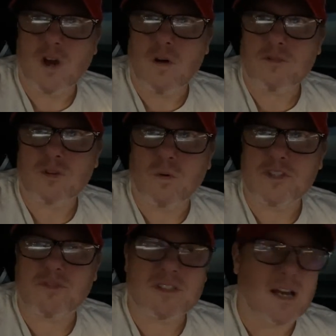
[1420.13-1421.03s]
Oh,
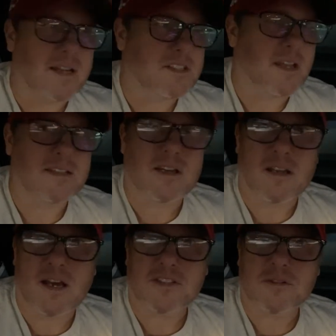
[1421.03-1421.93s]
Toys for Tots. That's
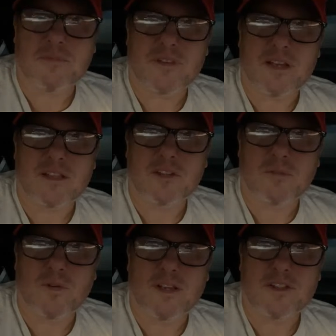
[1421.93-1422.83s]
an awesome thing that the
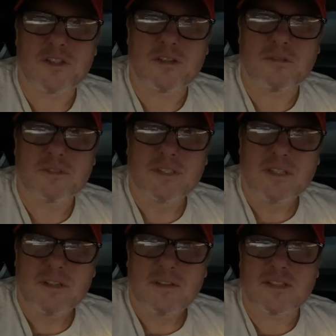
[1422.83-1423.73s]
Marines do.
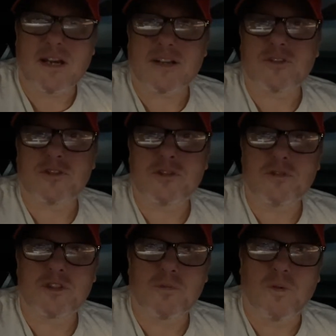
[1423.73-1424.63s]
The Dr.
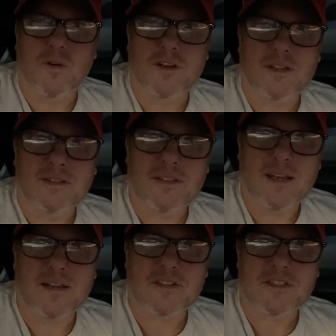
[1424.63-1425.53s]
Seuss Award,
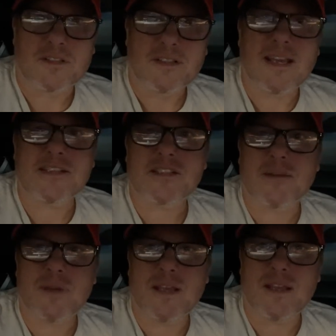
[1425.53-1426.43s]
yes. Yes,
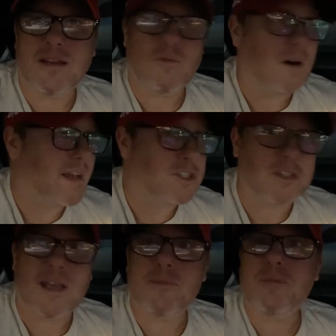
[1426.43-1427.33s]
I'm in, well,
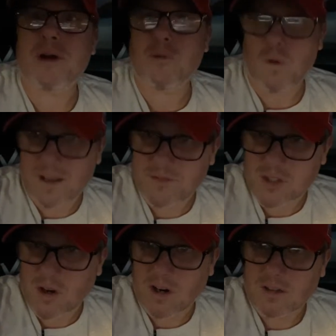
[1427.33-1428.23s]
actually, I'm in my
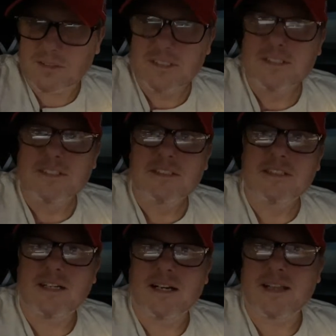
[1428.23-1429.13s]
wife's car.
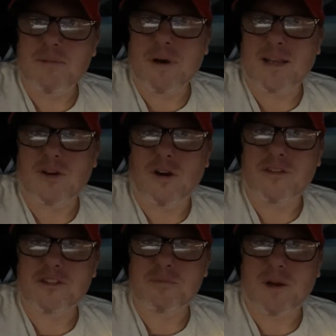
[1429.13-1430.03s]
Not my car,
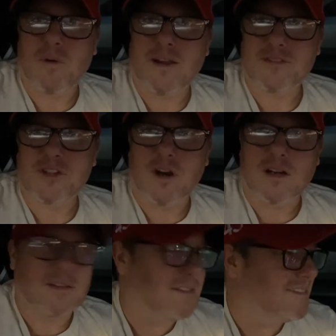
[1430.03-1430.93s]
this is my wife's car.